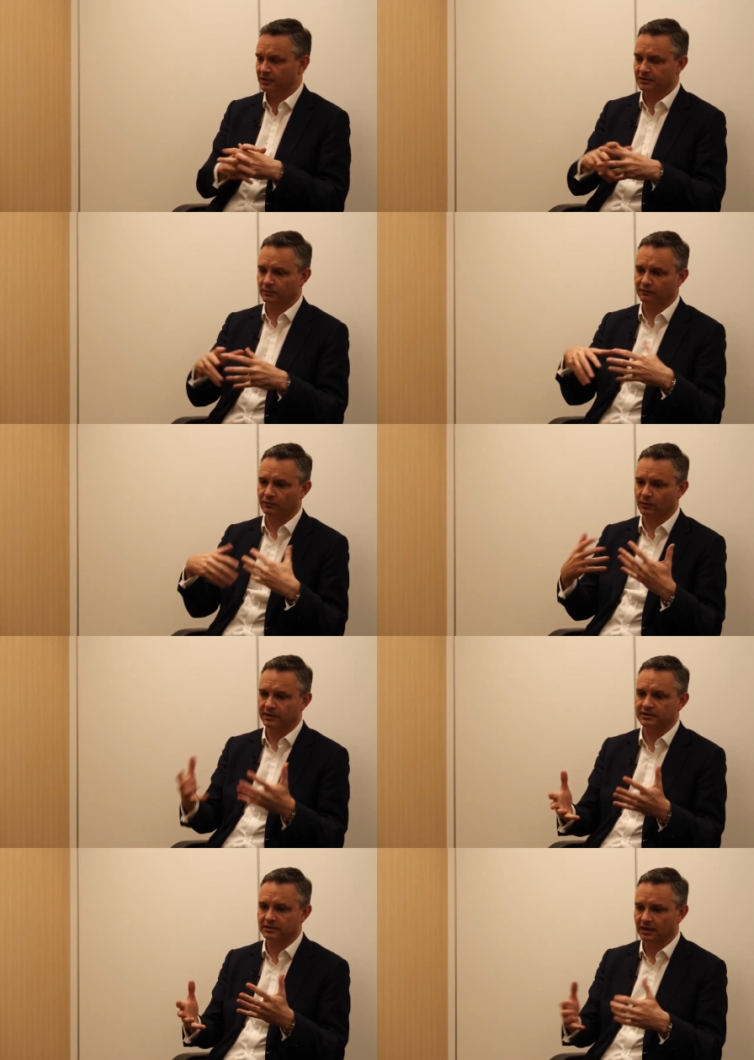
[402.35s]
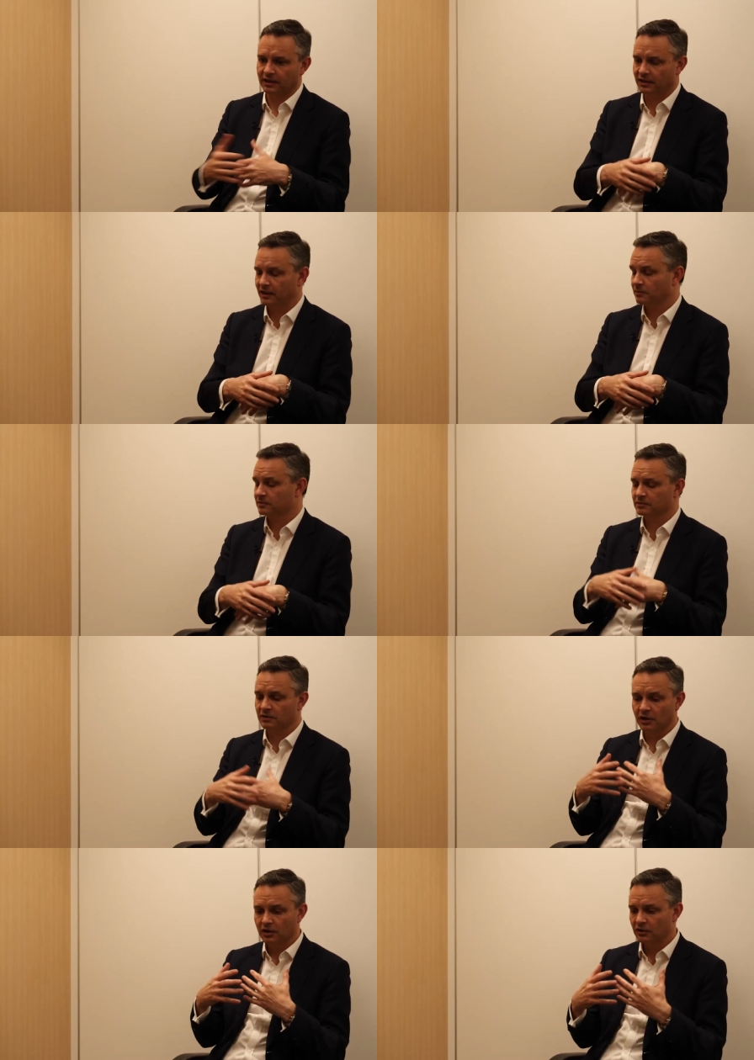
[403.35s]
So we've always had that. It was
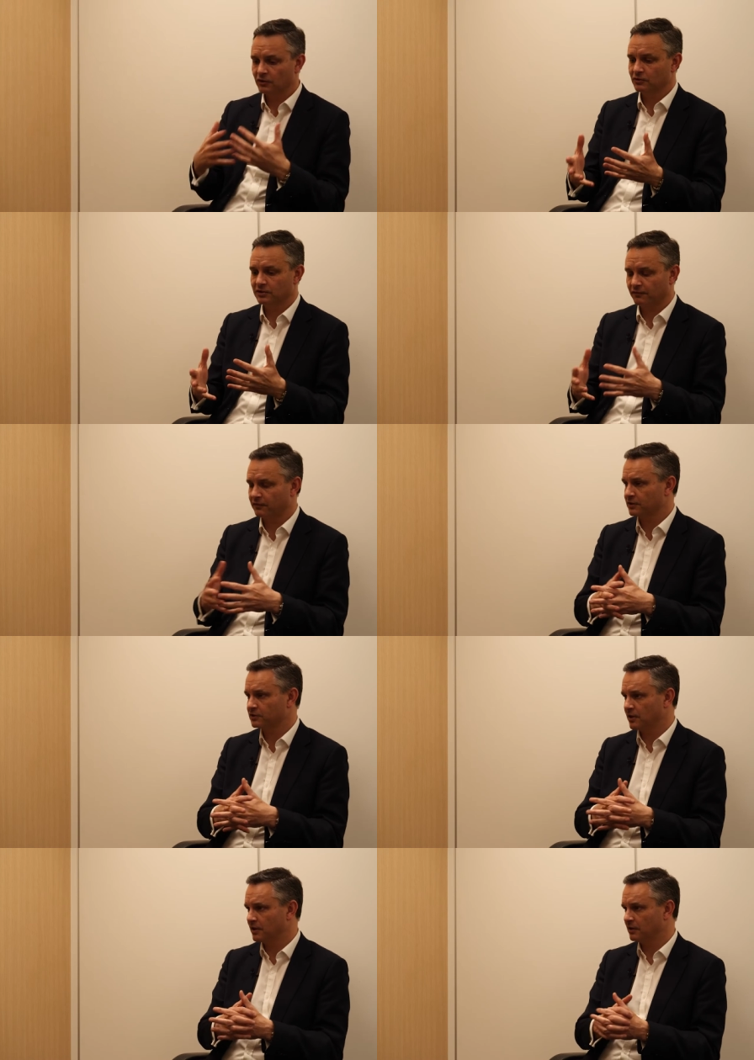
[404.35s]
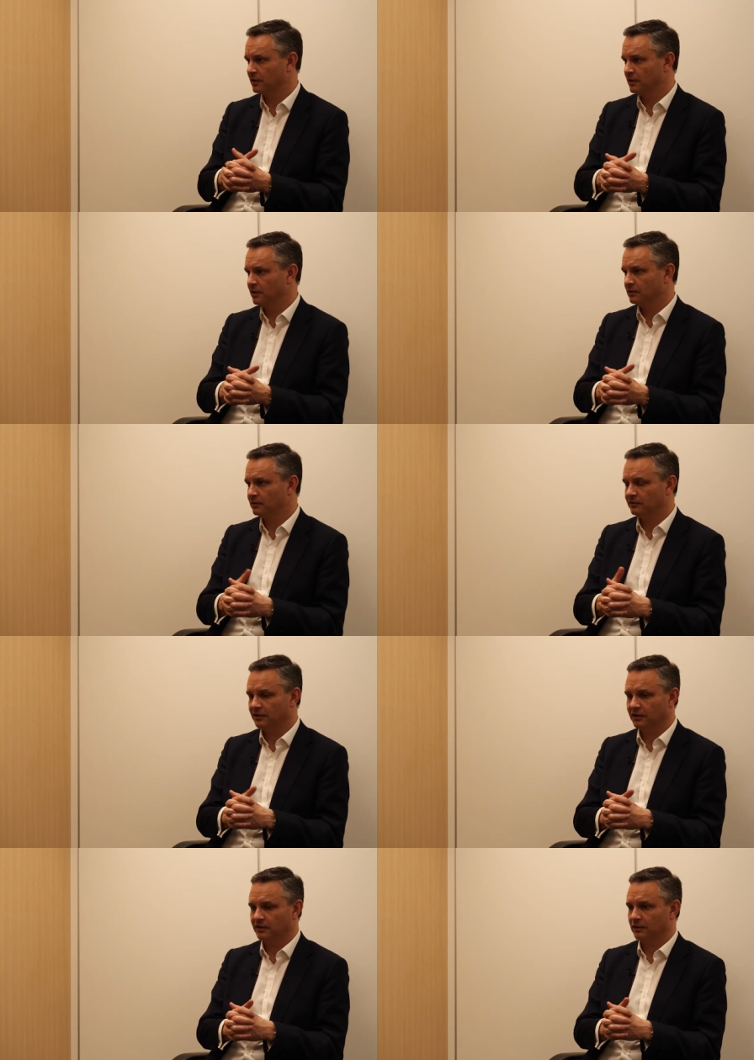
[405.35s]
hugely frustrating not to
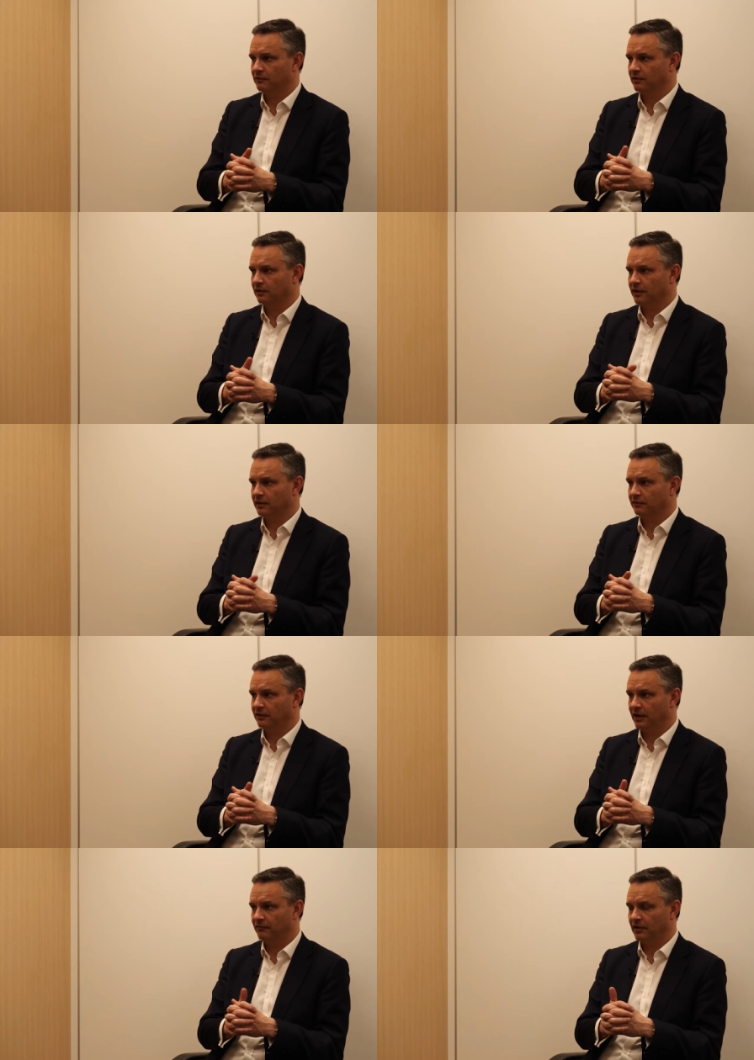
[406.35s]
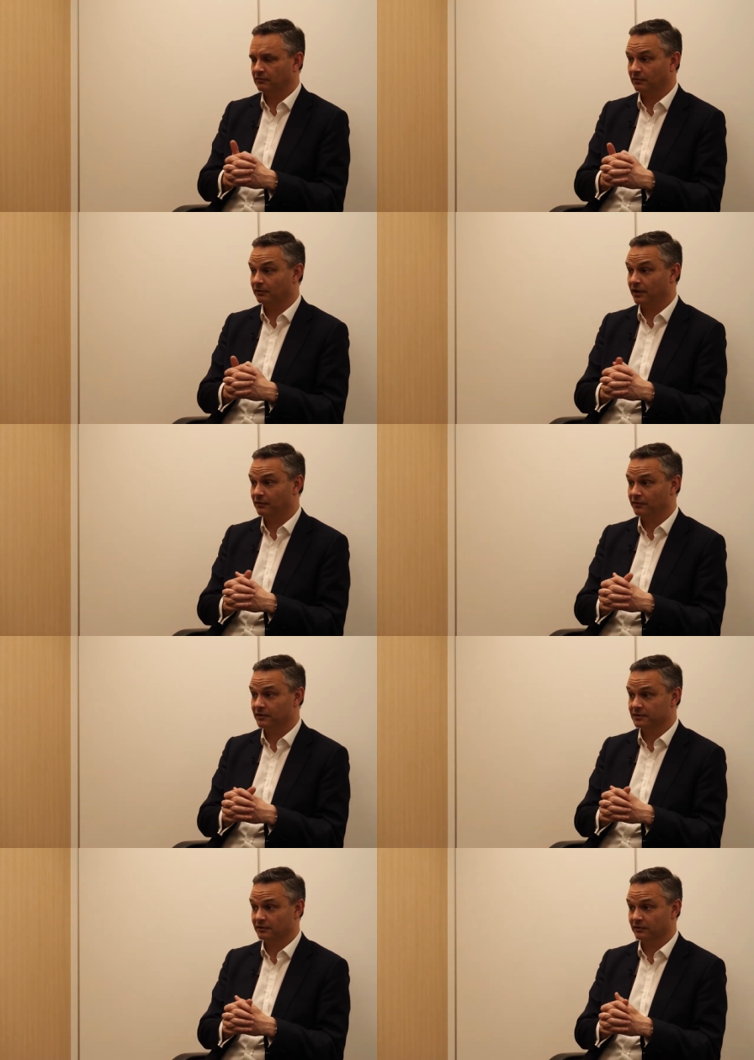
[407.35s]
get that over the line and to have that ruled out for
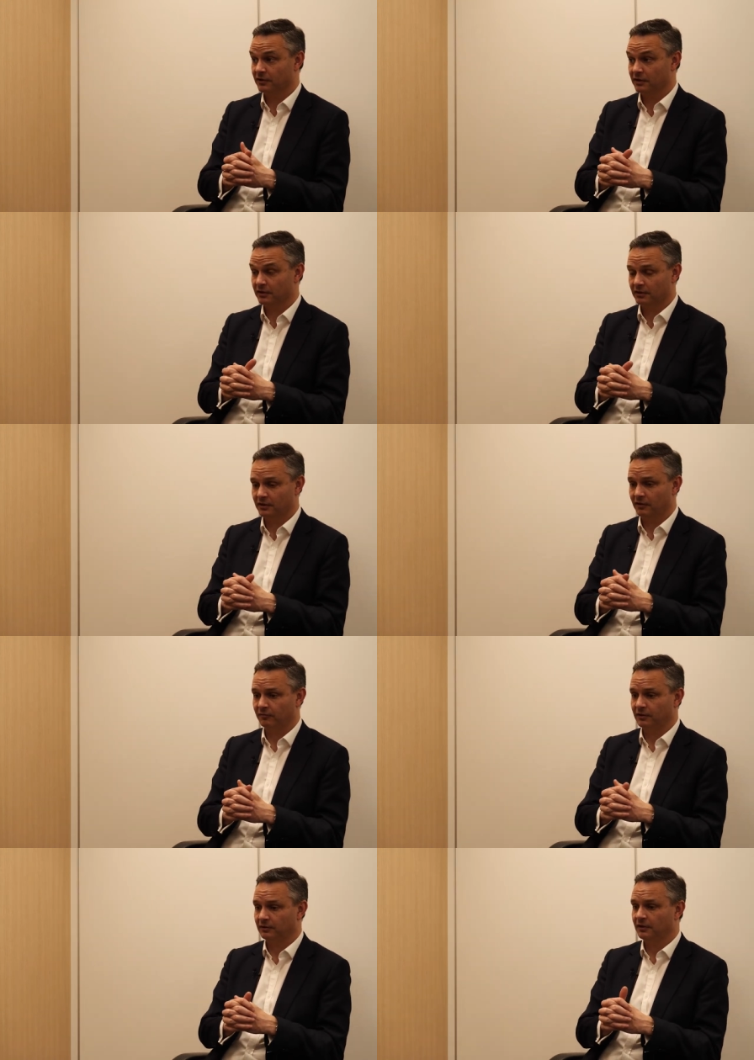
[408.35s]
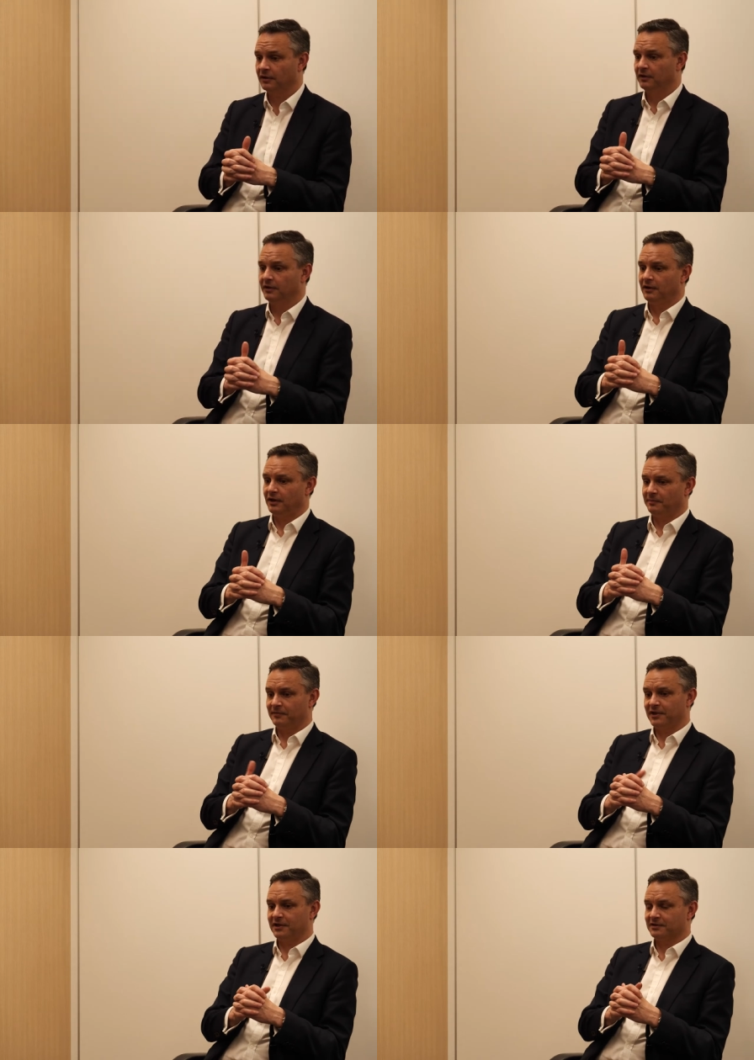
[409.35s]
this entire government
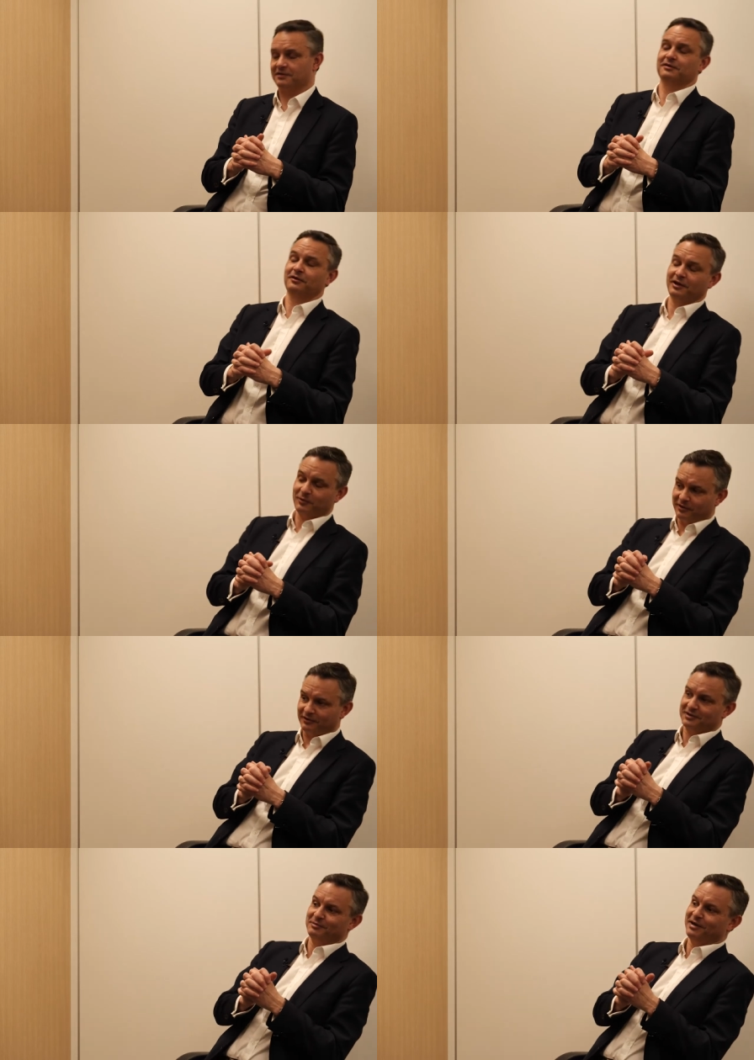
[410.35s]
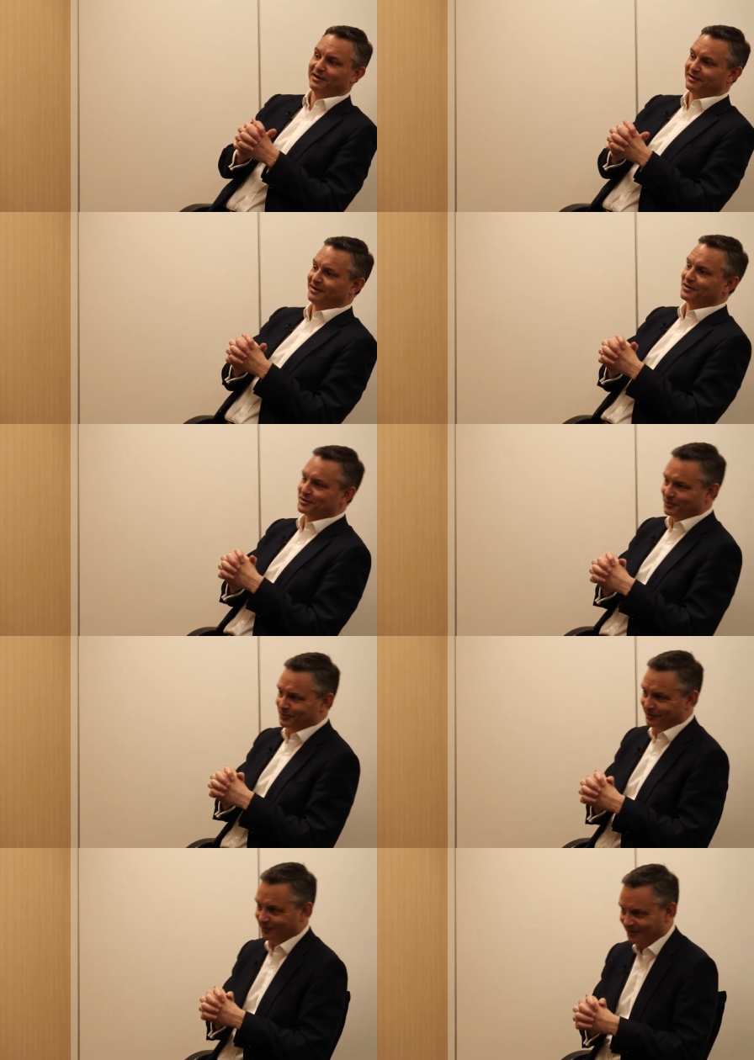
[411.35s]
because um, it's not like we're anticipating that National
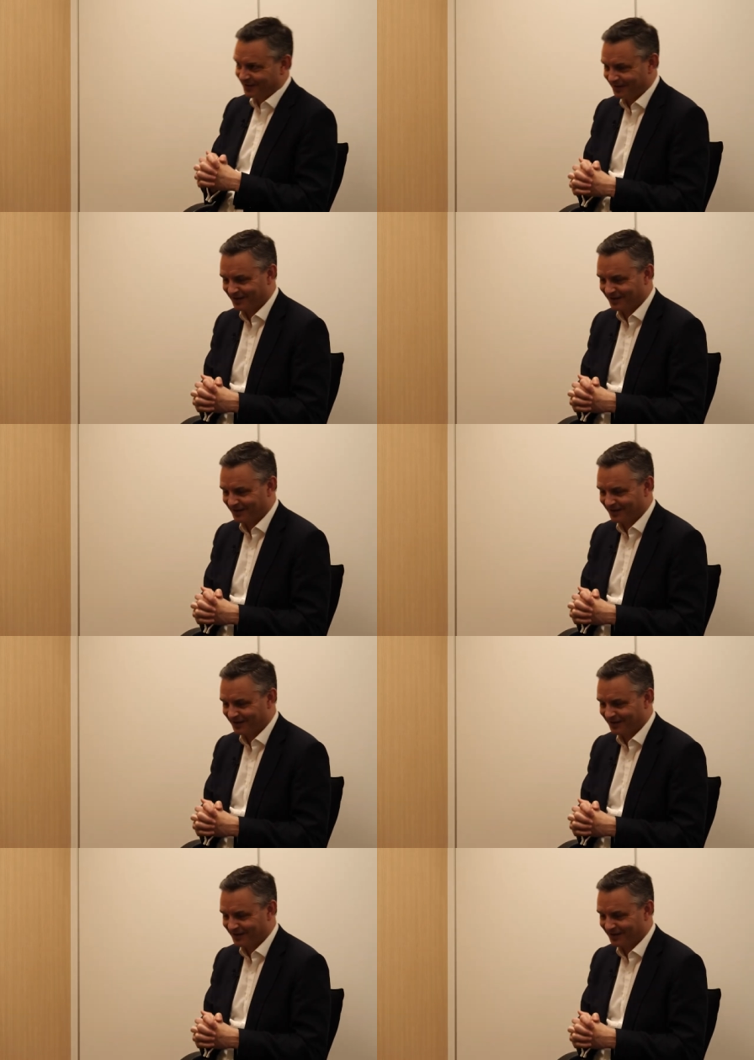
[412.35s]
will uh,